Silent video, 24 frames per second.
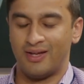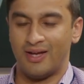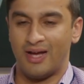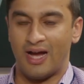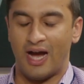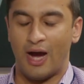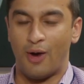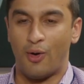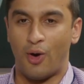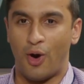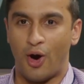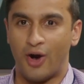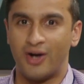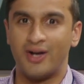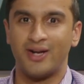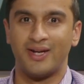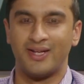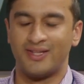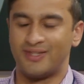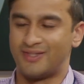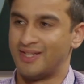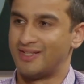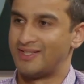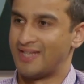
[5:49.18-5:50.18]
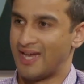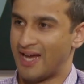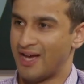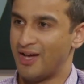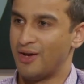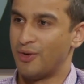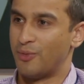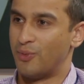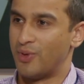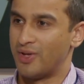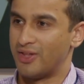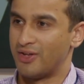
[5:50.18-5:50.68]
how hard it is to
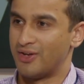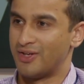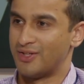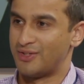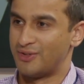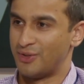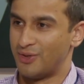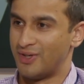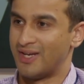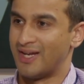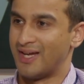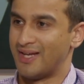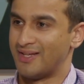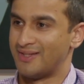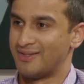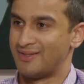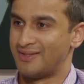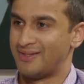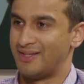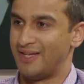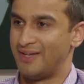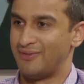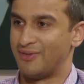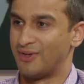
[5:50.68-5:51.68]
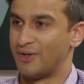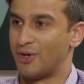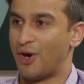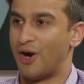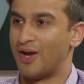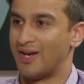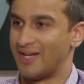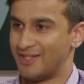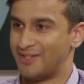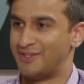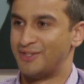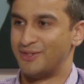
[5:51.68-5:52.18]
tell whether a student has even gone
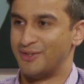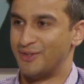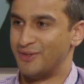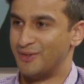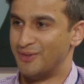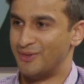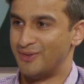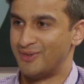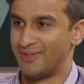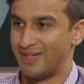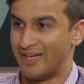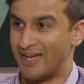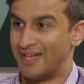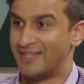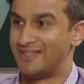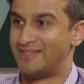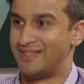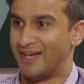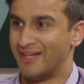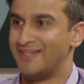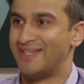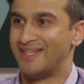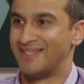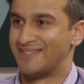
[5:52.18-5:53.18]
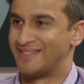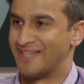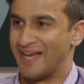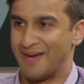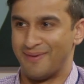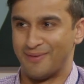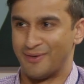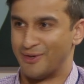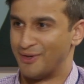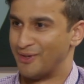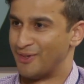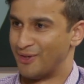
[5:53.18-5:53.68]
into has done the
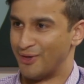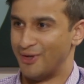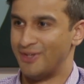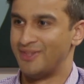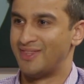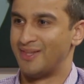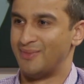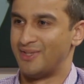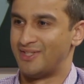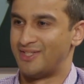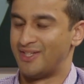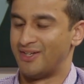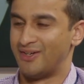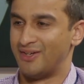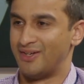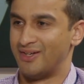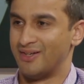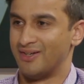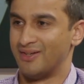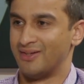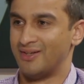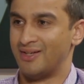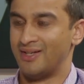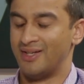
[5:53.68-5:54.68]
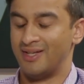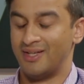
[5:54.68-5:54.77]
assignment or learned the material.